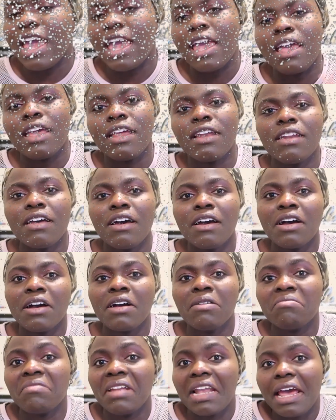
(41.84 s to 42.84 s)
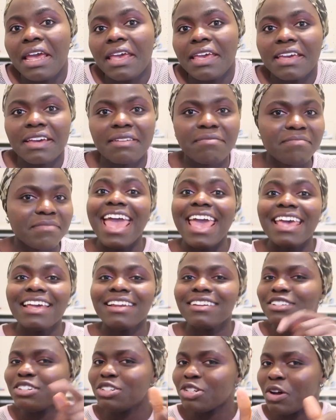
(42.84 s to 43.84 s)
and um, like
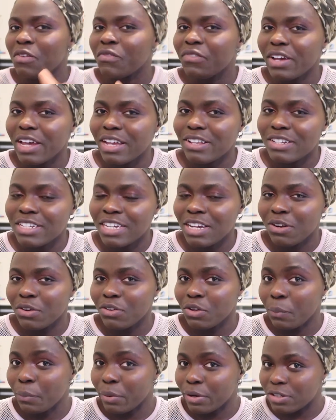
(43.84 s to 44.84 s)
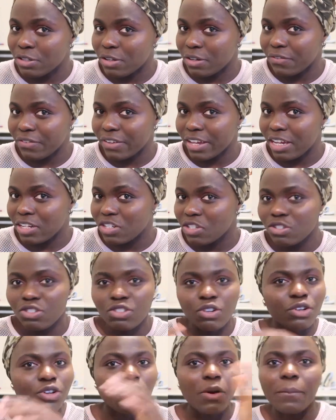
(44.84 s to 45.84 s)
and don't forget to turn on your post notifications
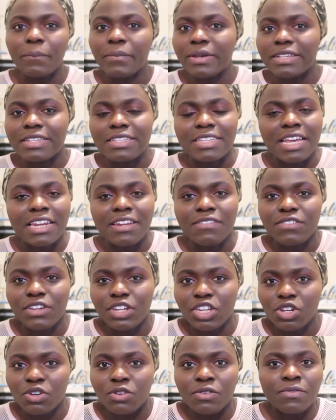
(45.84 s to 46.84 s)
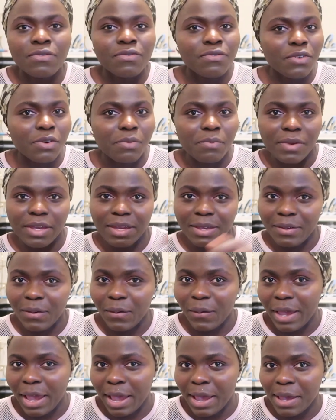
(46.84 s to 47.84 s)
so you don't miss any video from me,
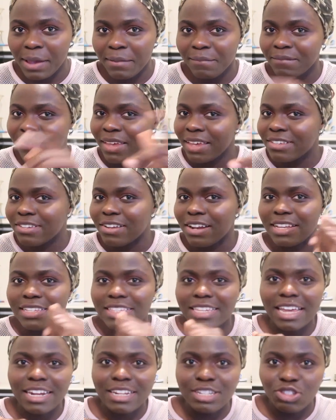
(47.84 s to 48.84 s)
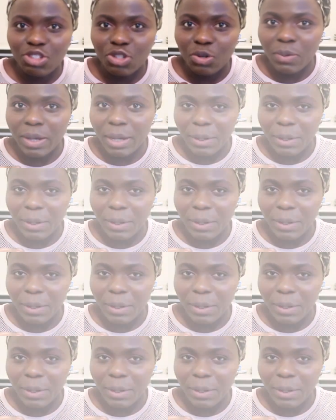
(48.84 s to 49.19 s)
okay? So let's get into